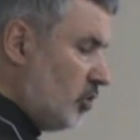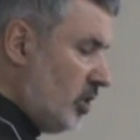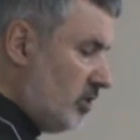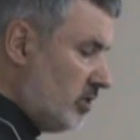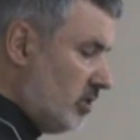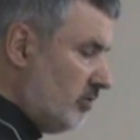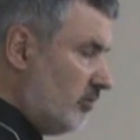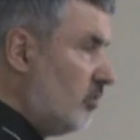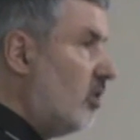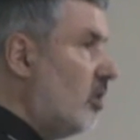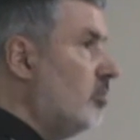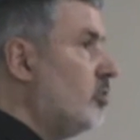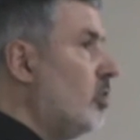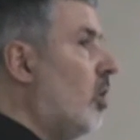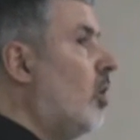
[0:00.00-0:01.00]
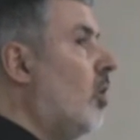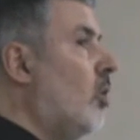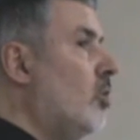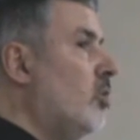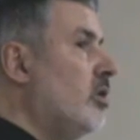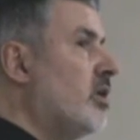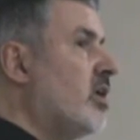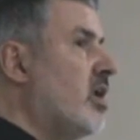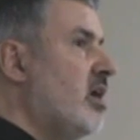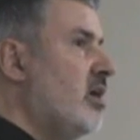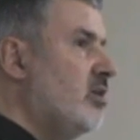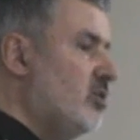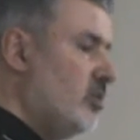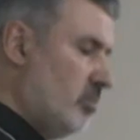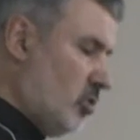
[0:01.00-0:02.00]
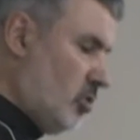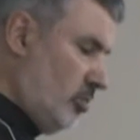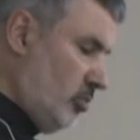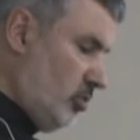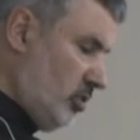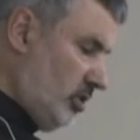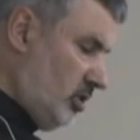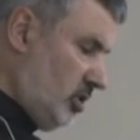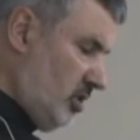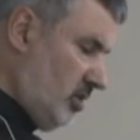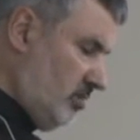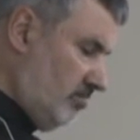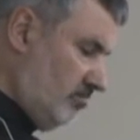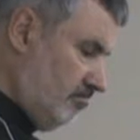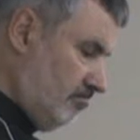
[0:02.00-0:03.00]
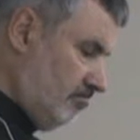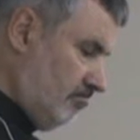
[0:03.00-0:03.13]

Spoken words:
Jesus formed a whole kingdom community.